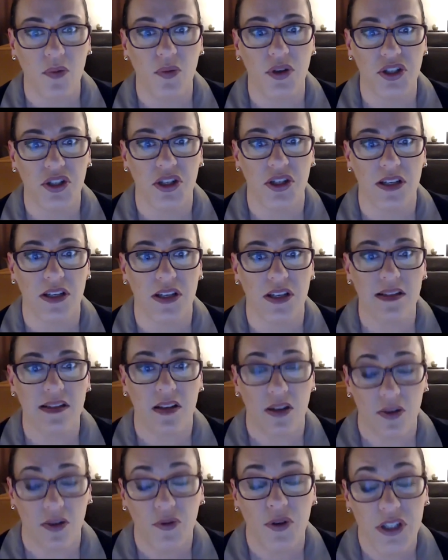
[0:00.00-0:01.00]

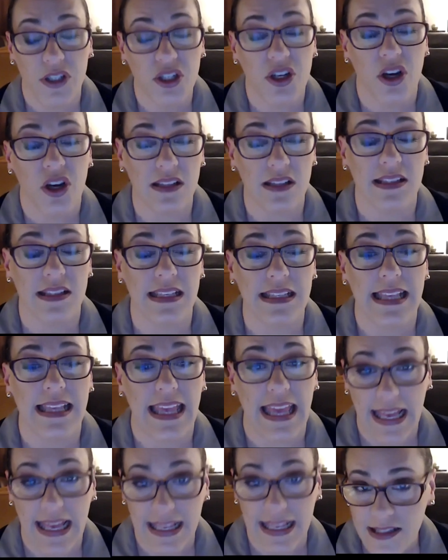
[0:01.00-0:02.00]
which causes
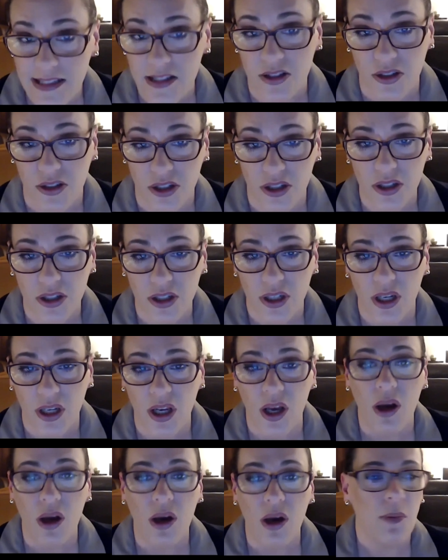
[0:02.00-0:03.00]
cancer.
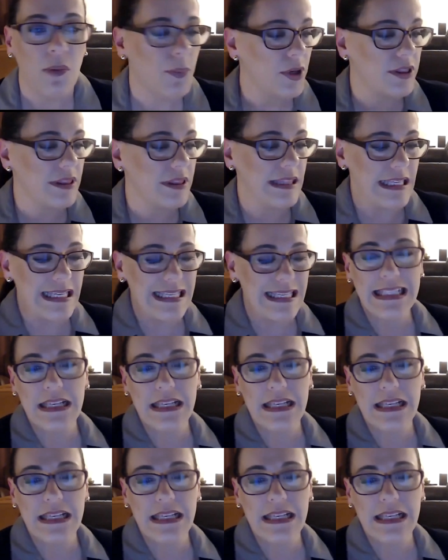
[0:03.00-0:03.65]
But these